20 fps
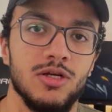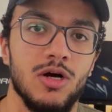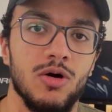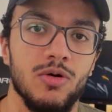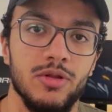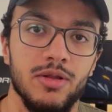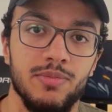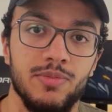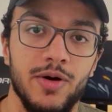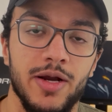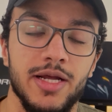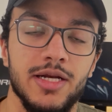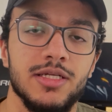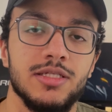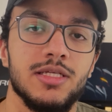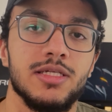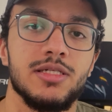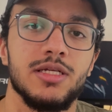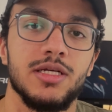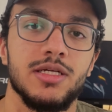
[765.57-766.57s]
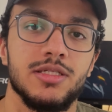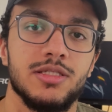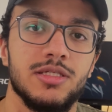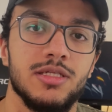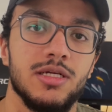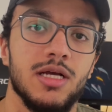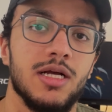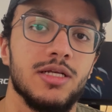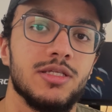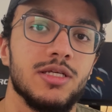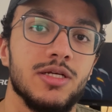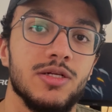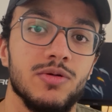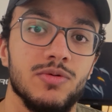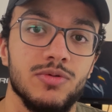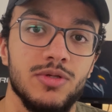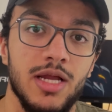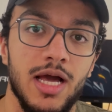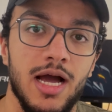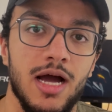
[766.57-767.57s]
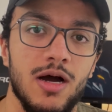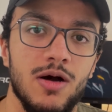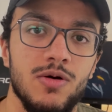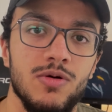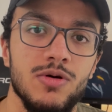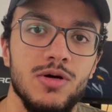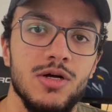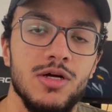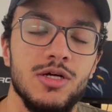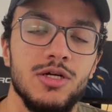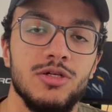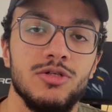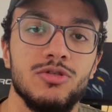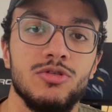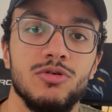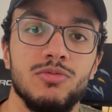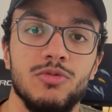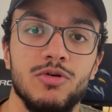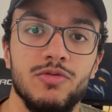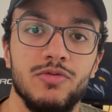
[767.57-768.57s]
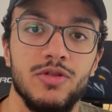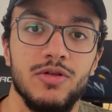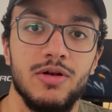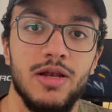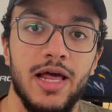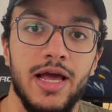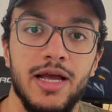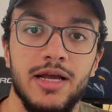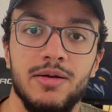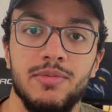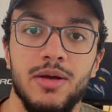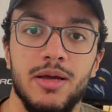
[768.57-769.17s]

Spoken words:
oh, the brain is sending a signal now to move the leg.